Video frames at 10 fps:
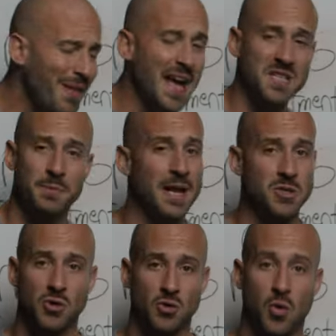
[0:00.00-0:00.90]

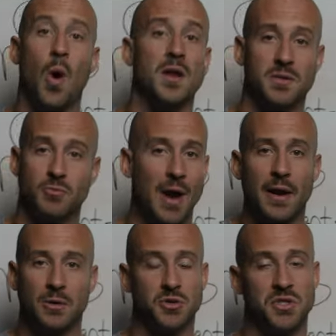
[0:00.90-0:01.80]
exponential quantum
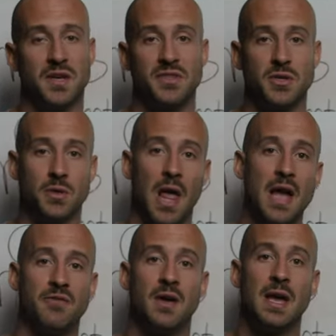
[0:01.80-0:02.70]
radical shifts in your
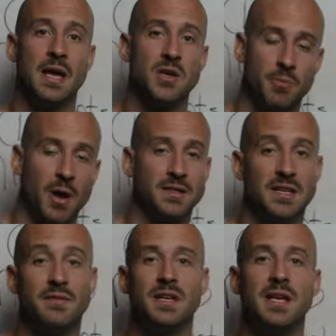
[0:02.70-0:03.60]
life, in your
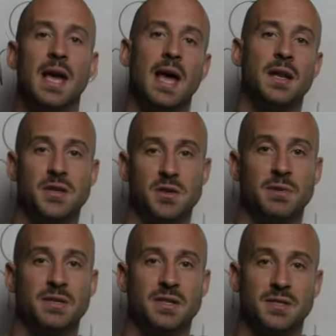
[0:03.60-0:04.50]
productivity, and in your
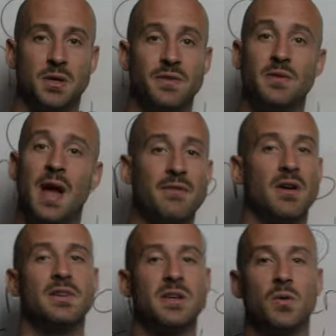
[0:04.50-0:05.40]
business. So if you ever
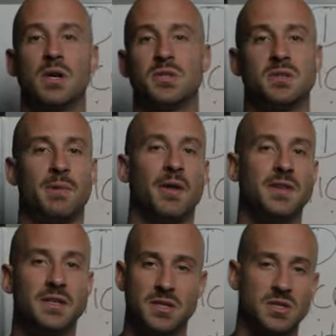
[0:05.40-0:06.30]
have any questions about
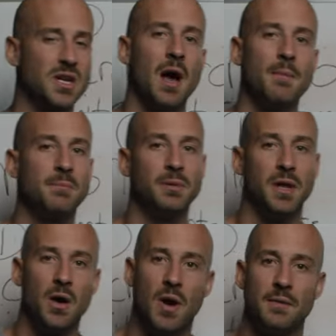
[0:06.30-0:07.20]
these, just comment
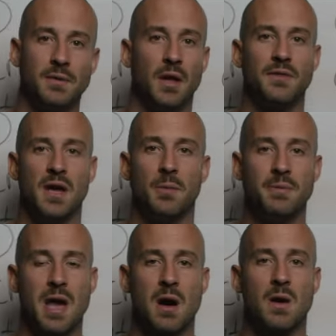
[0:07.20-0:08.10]
below. I'd love to help
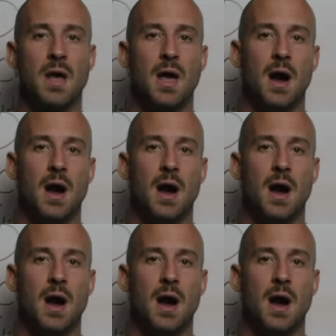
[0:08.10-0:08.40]
you out.